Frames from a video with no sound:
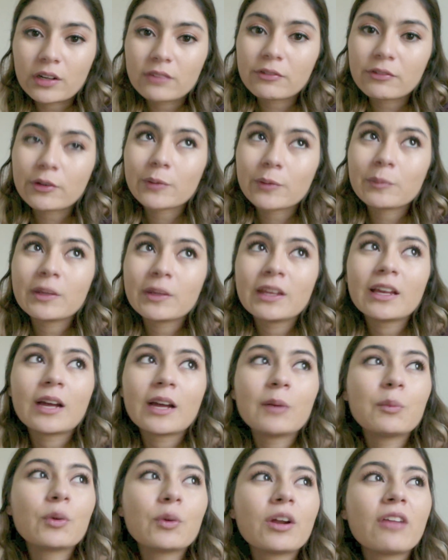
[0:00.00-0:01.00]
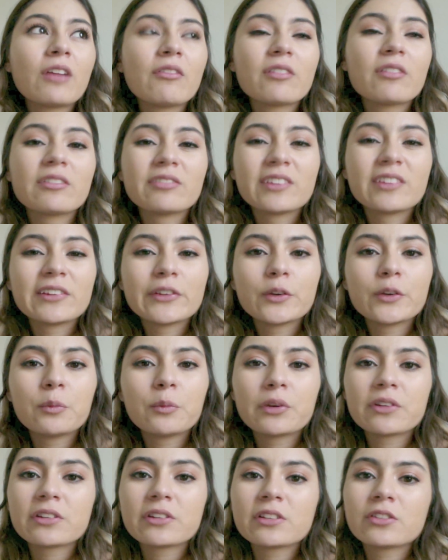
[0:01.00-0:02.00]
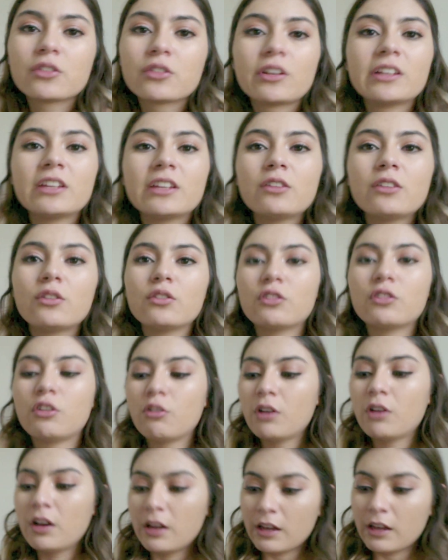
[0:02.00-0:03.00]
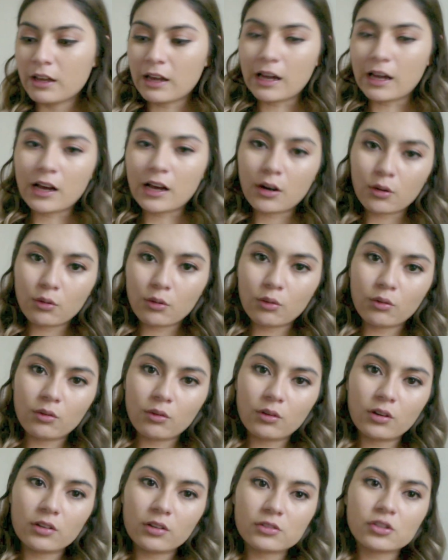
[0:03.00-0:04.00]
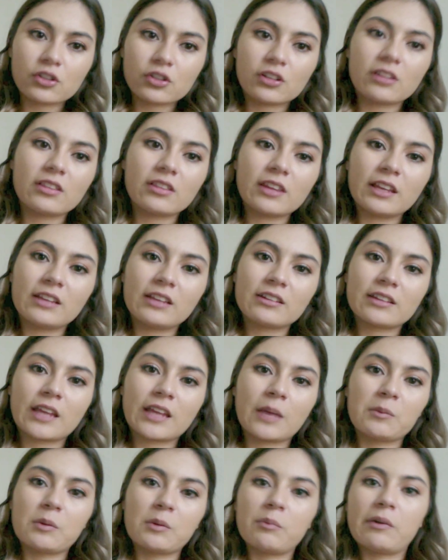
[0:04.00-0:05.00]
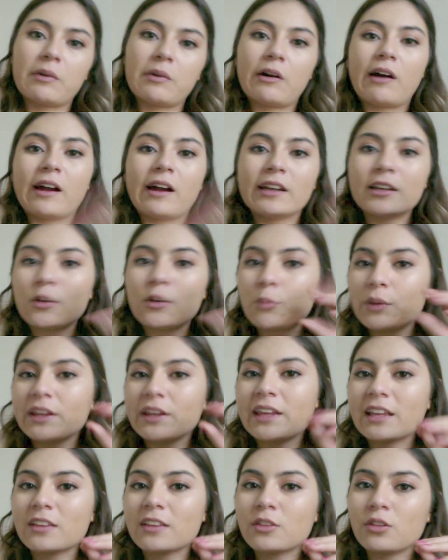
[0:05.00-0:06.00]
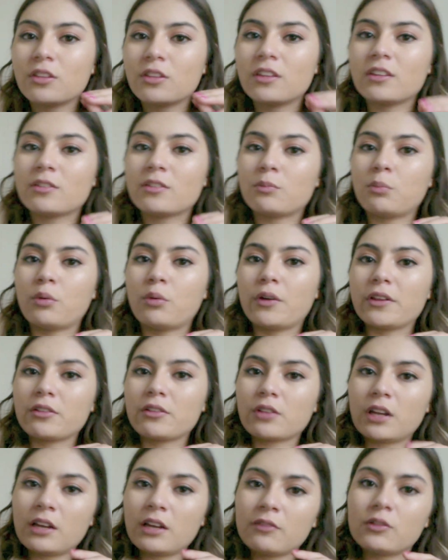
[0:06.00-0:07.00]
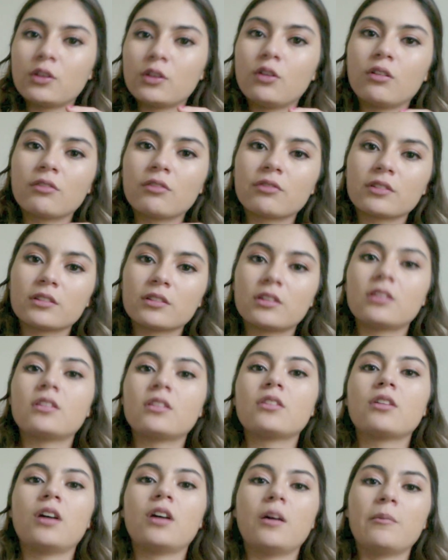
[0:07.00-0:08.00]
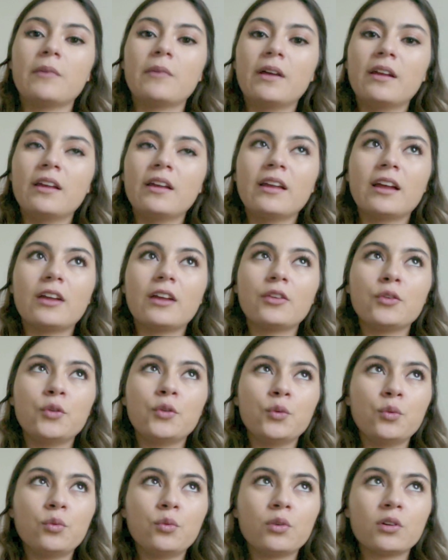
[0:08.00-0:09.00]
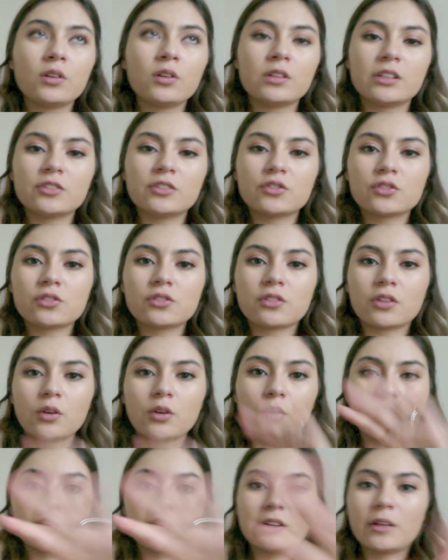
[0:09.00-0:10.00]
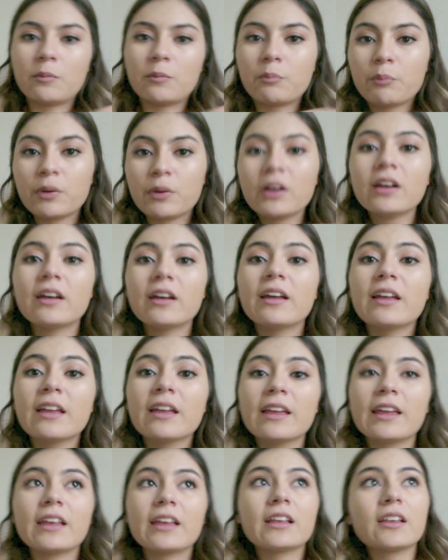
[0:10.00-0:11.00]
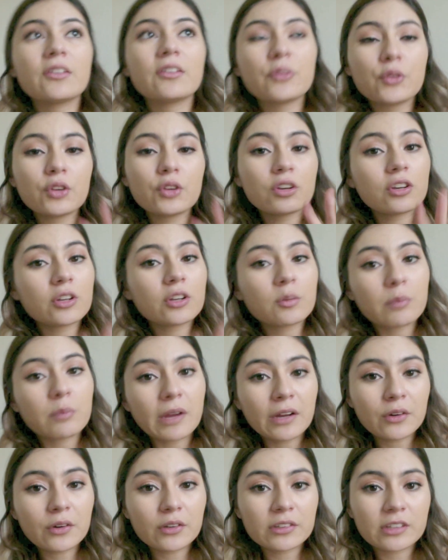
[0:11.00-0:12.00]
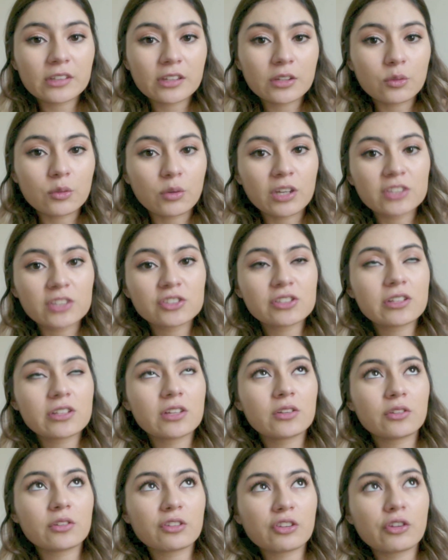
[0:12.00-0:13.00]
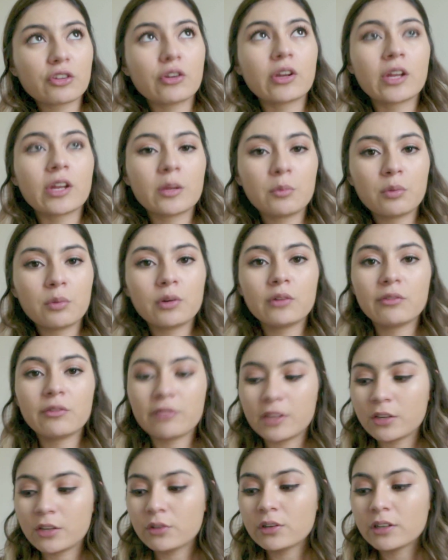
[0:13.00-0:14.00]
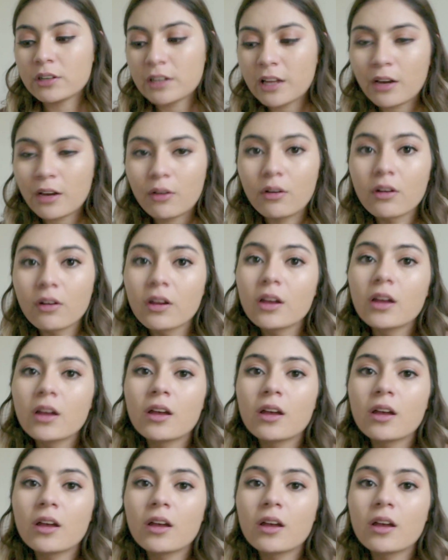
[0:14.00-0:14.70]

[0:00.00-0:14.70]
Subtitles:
And for me, I'm more of a physio person, so I need to know how certain things came about. How did we get to this point? So I have to go from the top. And Uworld, it just throws it. But it gives you a good background in the rationale so you're able to figure it out.